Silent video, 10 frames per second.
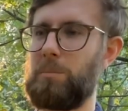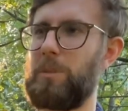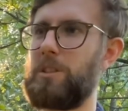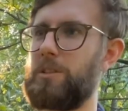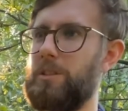
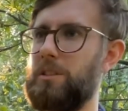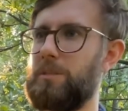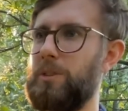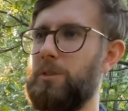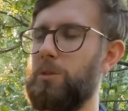
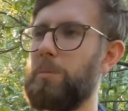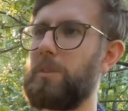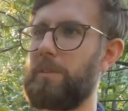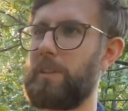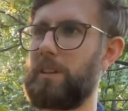major
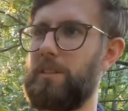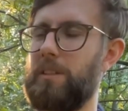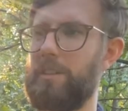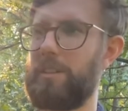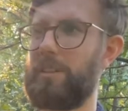disturbance events
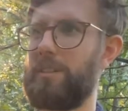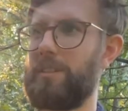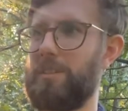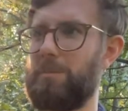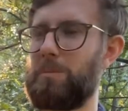that
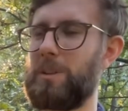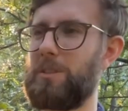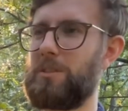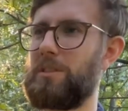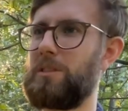I
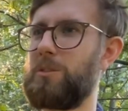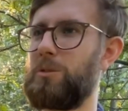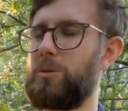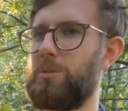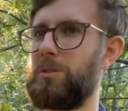mentioned
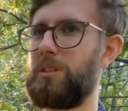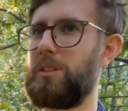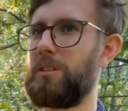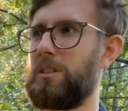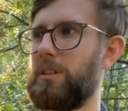to see